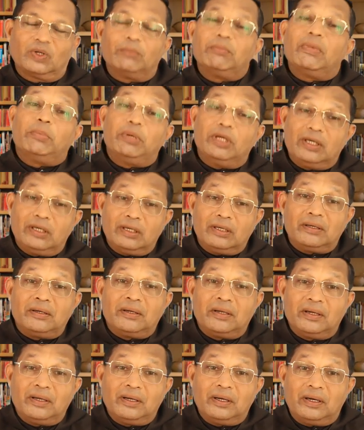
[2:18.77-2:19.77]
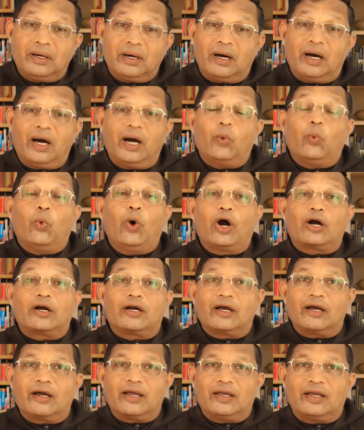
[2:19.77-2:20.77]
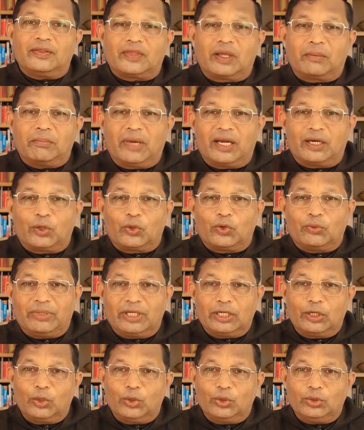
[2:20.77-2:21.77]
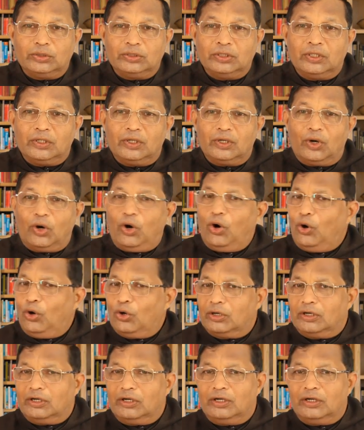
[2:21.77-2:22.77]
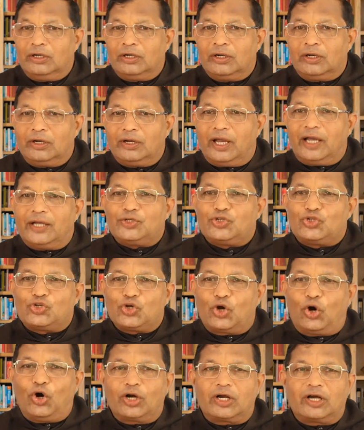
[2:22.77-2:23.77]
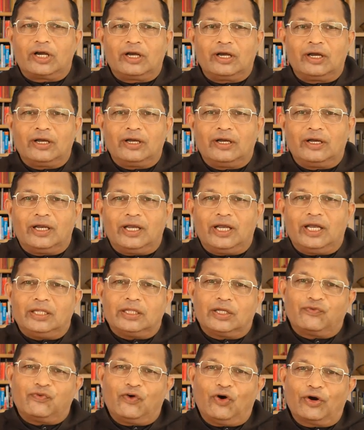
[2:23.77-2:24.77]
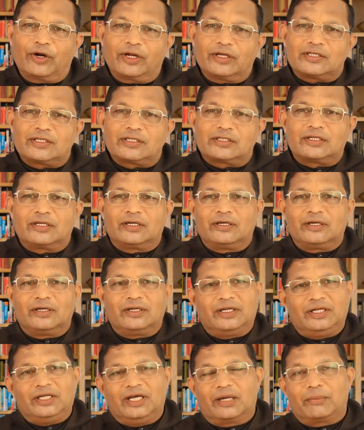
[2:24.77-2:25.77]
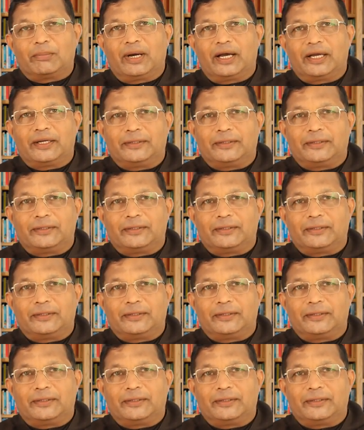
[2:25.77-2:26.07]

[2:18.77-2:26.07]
Maybe a walk in the meadow below or a jog in the forest nearby.